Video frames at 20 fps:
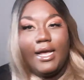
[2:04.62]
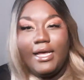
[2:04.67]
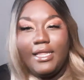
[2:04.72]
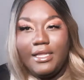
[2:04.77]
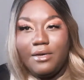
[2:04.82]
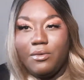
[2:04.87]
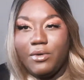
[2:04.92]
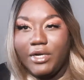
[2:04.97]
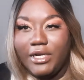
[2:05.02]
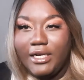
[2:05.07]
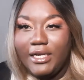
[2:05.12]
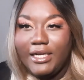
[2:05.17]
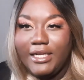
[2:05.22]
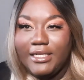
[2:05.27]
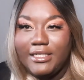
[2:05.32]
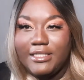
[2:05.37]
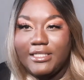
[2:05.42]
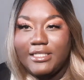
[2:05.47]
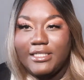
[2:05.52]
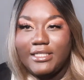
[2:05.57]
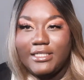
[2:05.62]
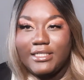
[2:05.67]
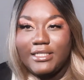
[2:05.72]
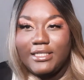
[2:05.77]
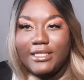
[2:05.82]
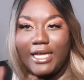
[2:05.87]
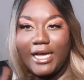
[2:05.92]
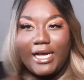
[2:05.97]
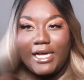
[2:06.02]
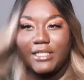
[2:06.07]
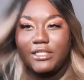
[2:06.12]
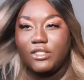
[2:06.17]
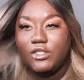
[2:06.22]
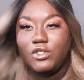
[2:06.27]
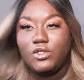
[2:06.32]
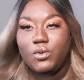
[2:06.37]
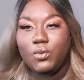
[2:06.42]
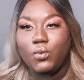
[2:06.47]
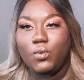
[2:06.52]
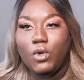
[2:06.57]
And then we're gonna get into the
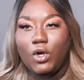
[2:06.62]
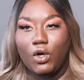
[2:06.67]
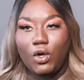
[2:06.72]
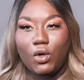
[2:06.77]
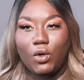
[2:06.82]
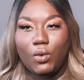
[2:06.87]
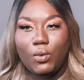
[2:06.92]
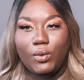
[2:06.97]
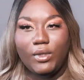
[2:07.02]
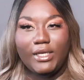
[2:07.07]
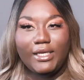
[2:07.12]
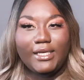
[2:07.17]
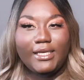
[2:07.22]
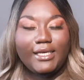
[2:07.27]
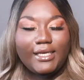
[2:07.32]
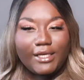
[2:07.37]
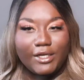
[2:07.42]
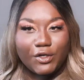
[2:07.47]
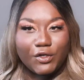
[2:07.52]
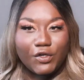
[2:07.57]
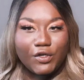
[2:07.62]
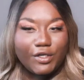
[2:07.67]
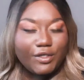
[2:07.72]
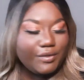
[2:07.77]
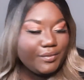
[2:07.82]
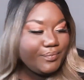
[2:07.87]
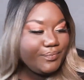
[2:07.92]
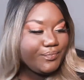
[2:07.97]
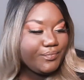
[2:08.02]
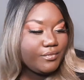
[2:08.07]
last row here.